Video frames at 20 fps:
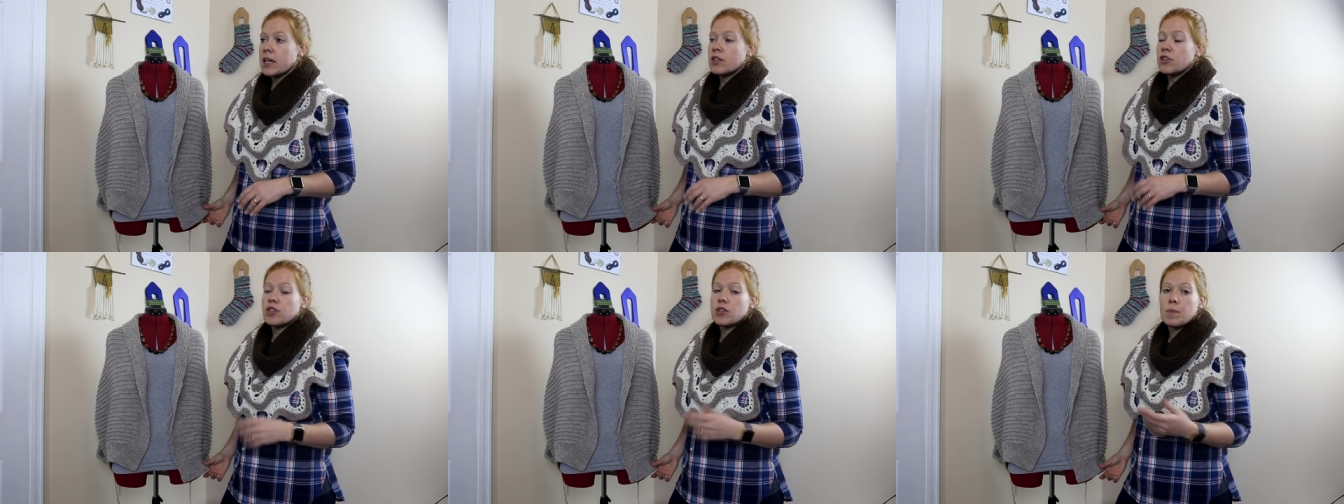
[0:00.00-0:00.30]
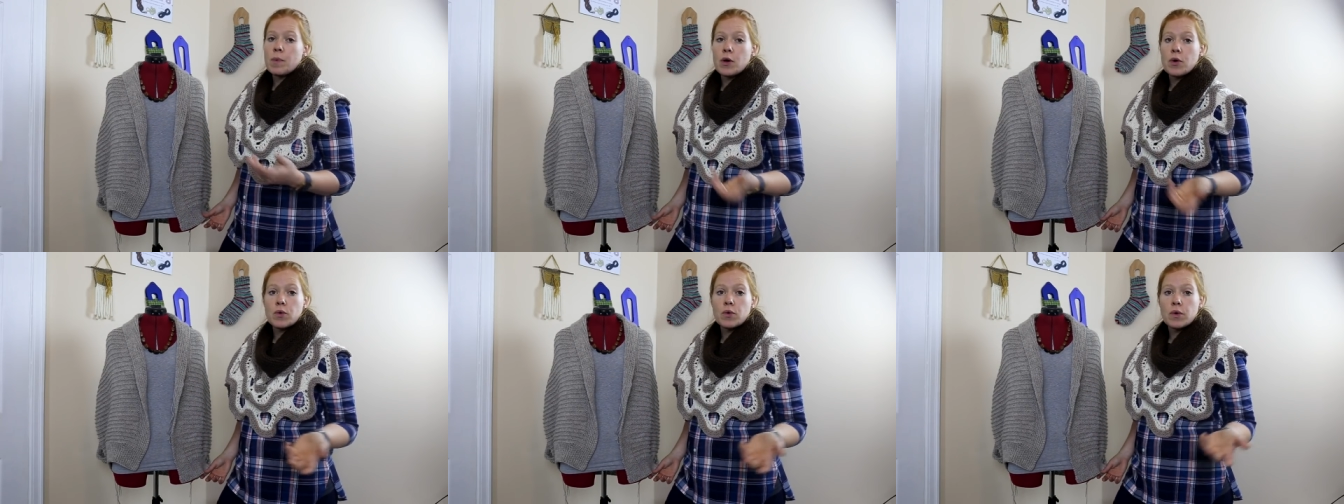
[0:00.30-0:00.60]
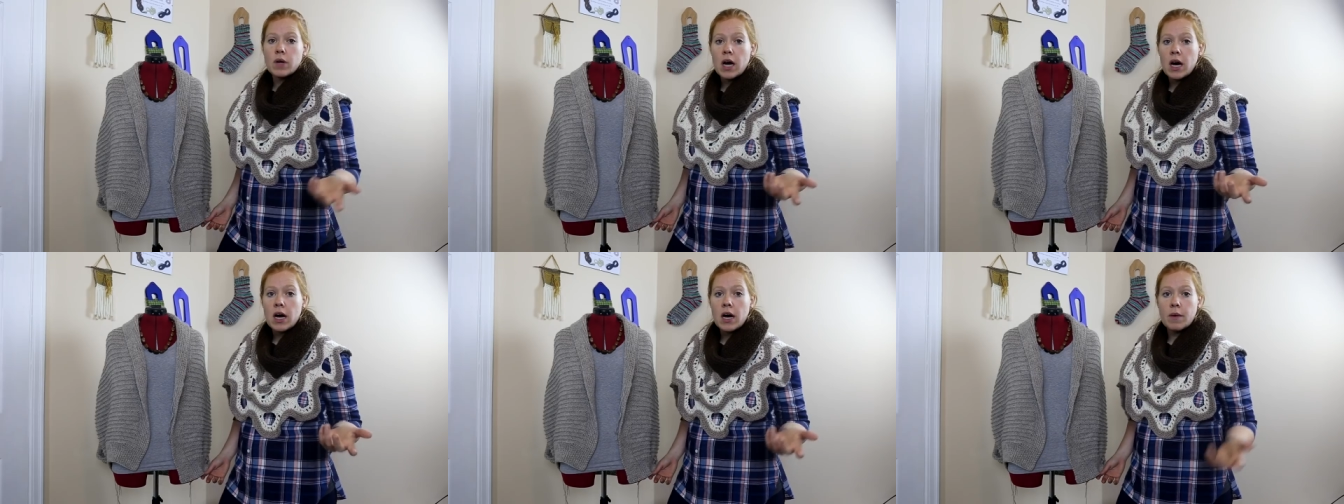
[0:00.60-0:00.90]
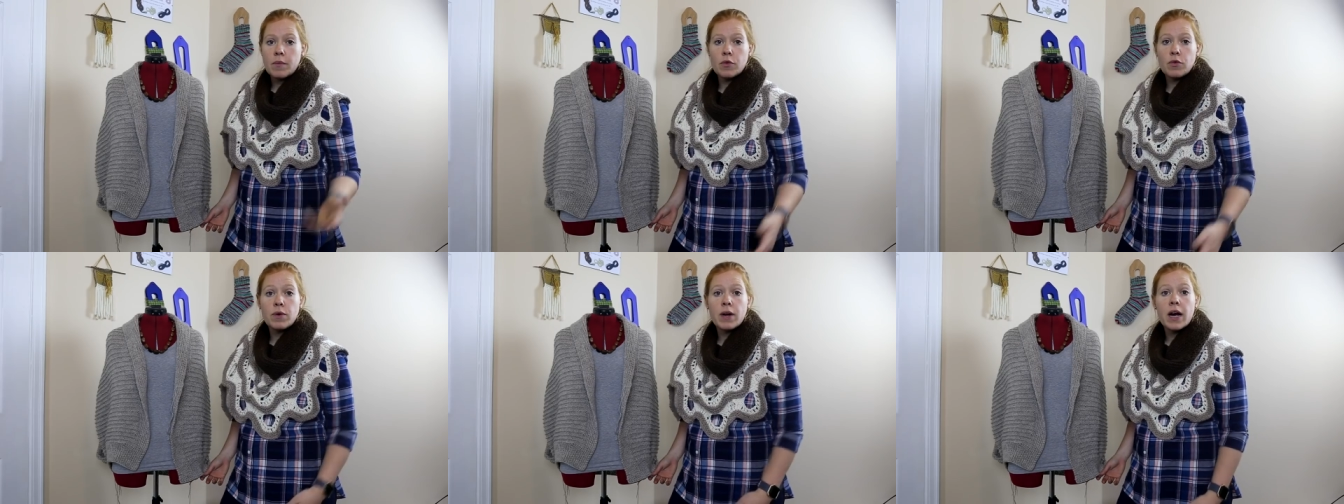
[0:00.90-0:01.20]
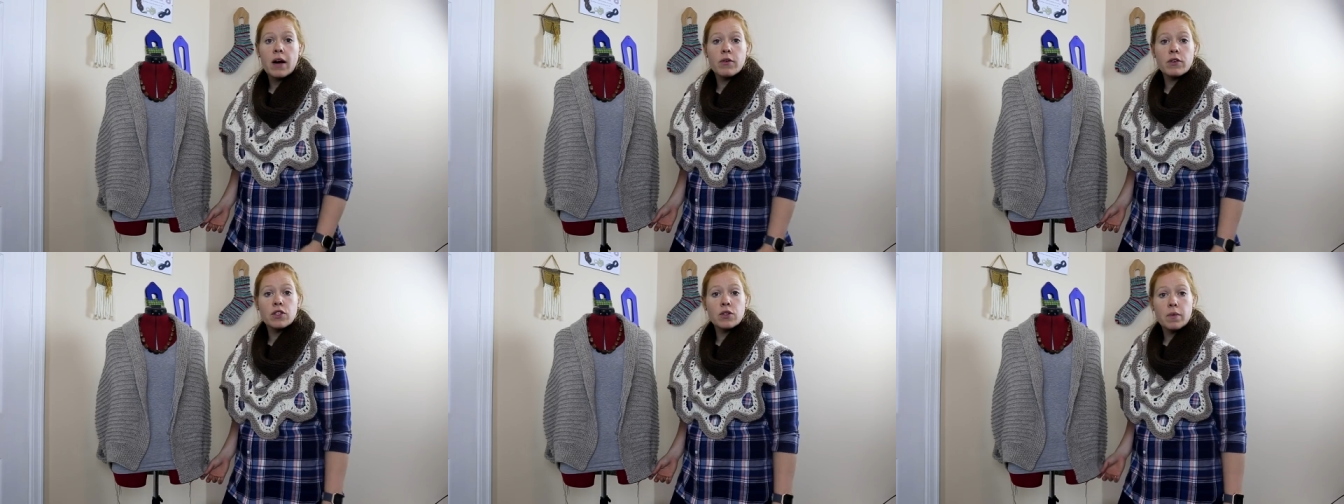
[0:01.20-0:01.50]
She's about um, three
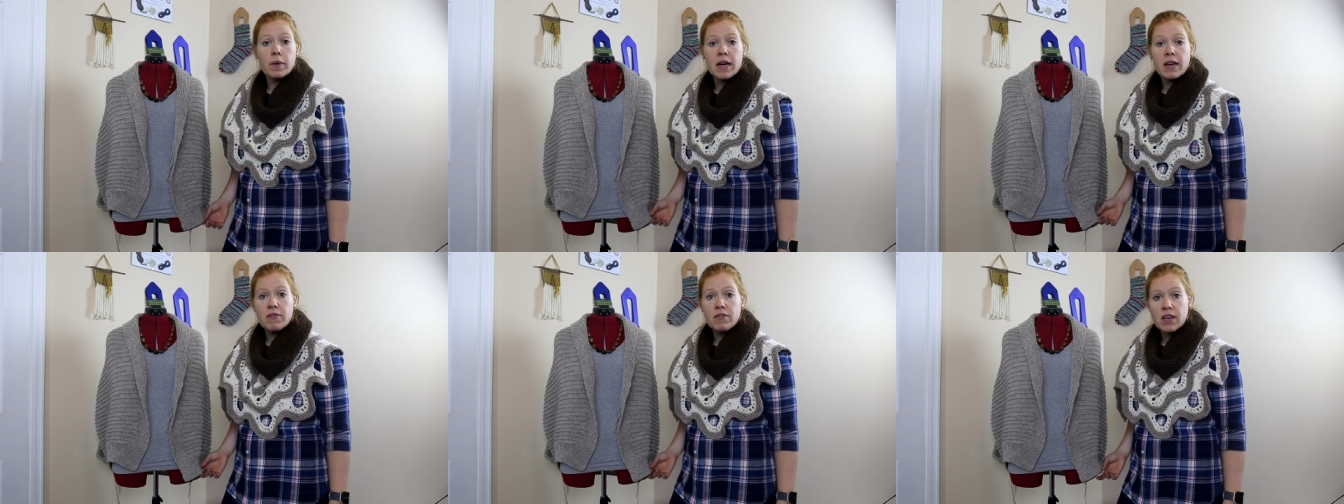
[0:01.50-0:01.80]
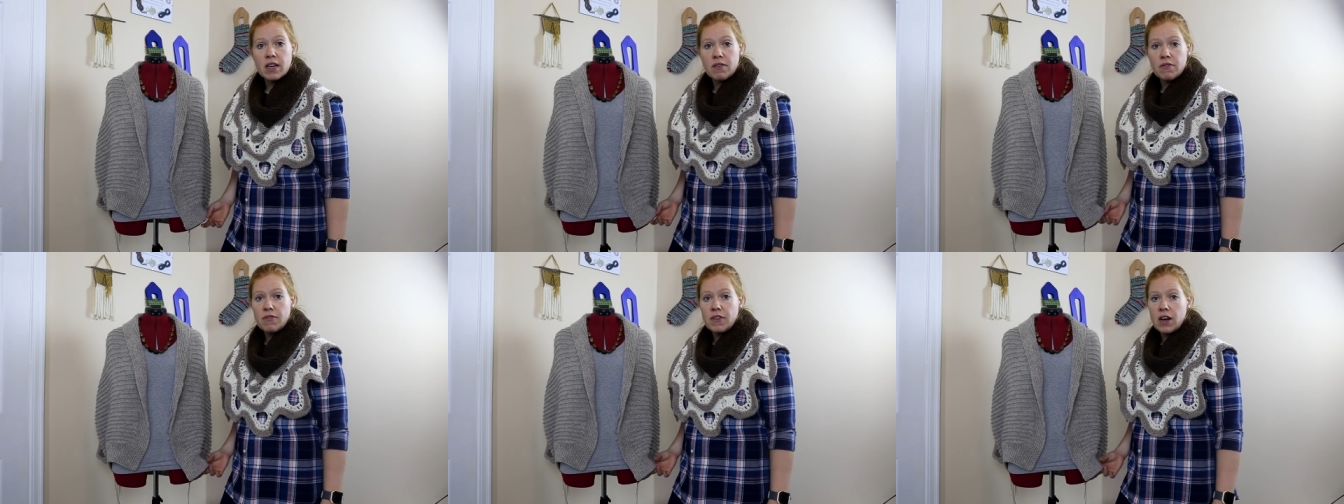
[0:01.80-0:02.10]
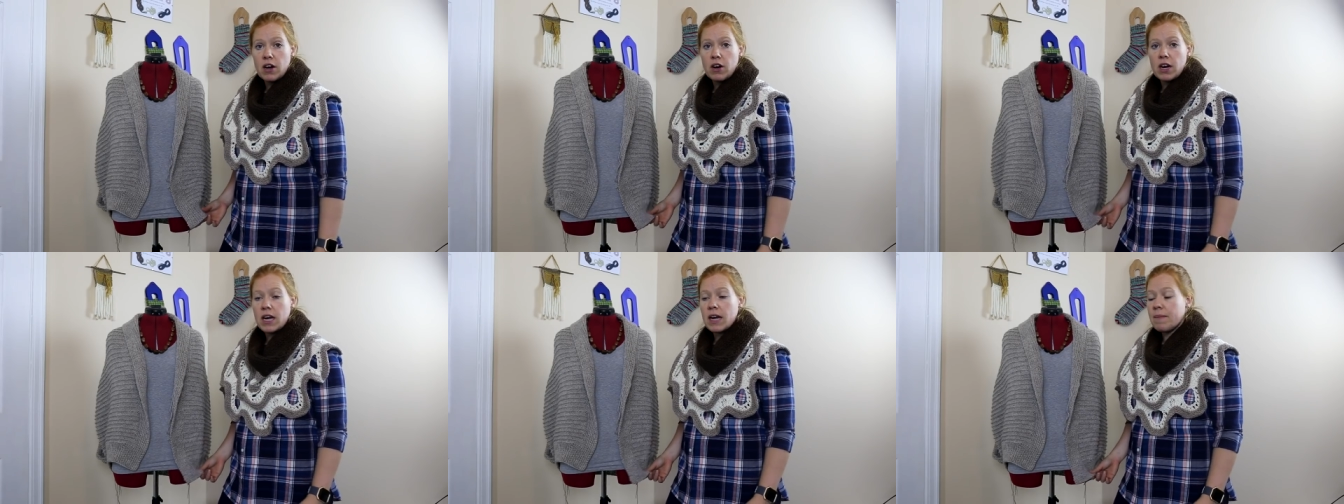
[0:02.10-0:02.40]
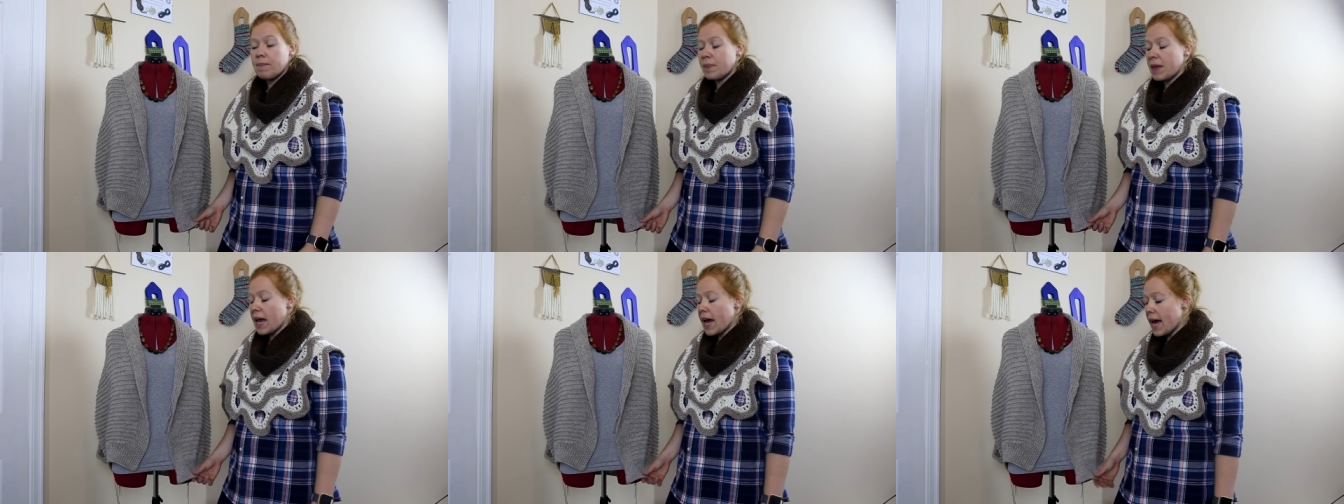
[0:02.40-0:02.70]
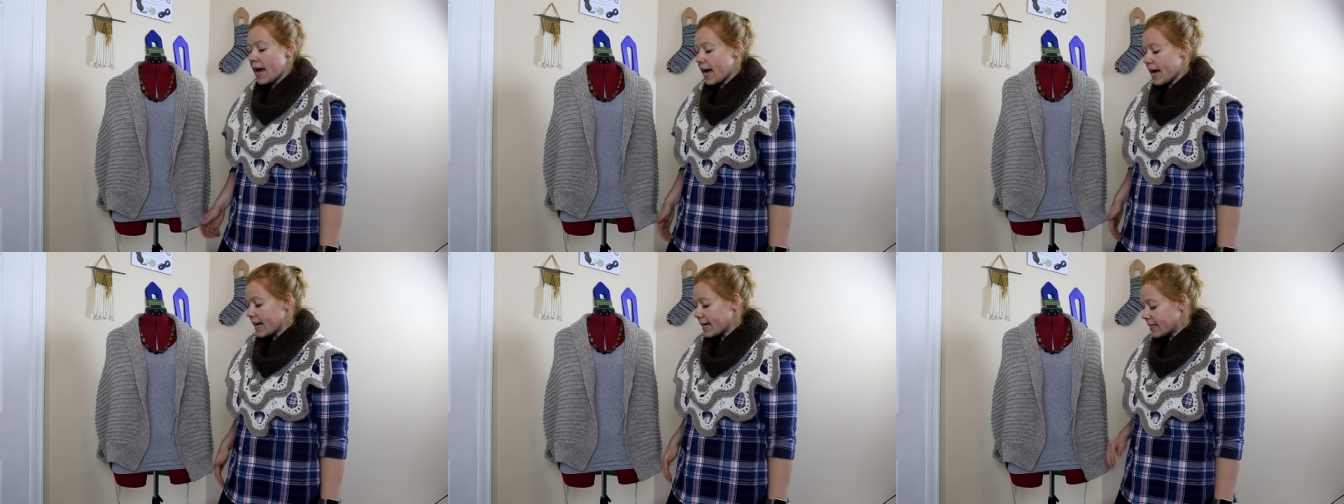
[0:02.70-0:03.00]
hours away via ferry,
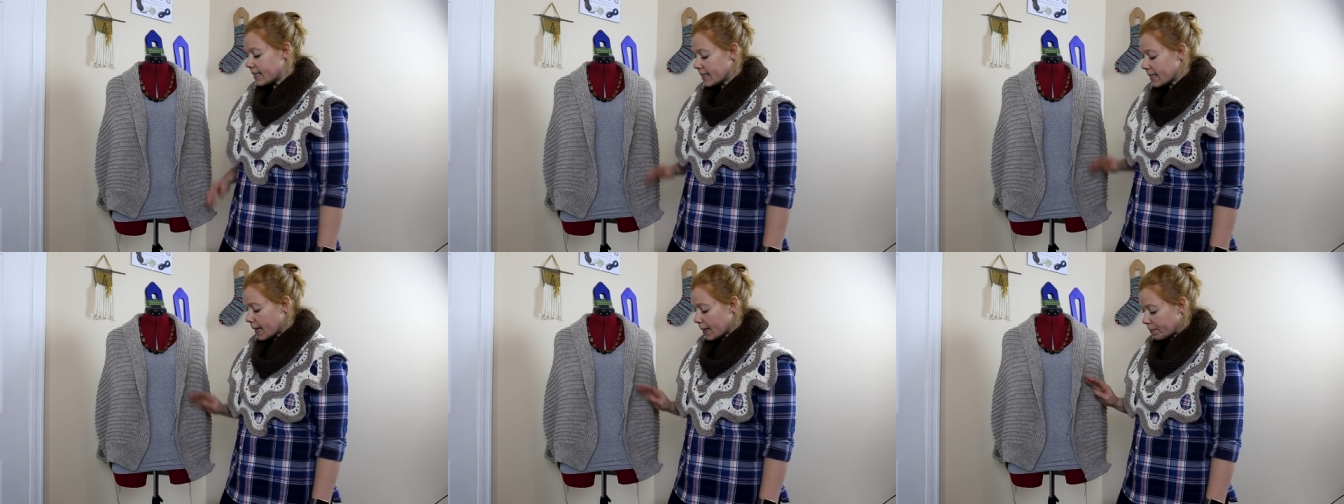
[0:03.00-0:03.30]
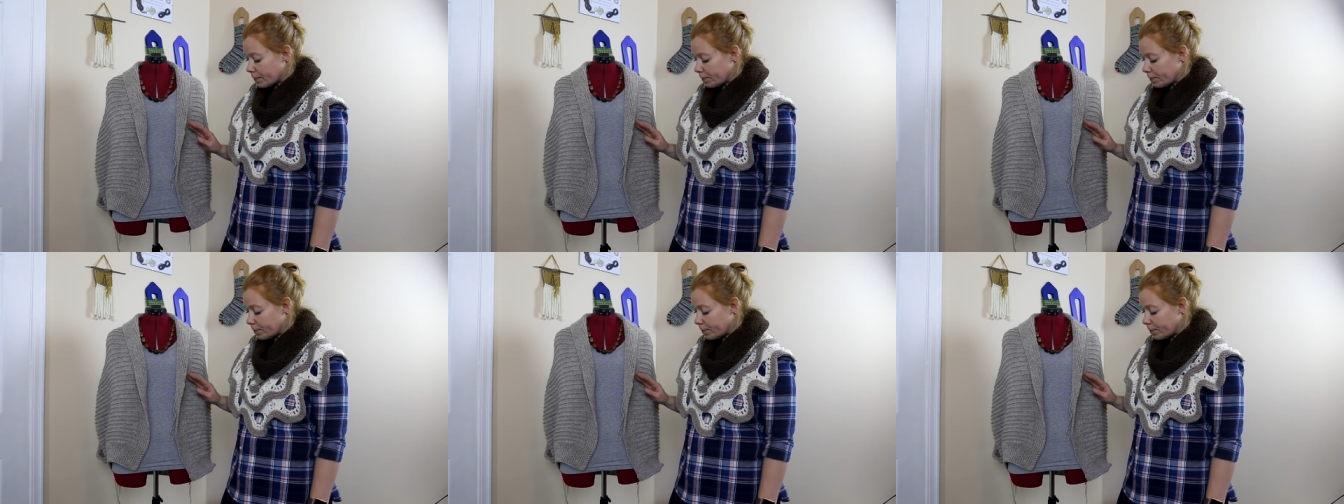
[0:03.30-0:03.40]
and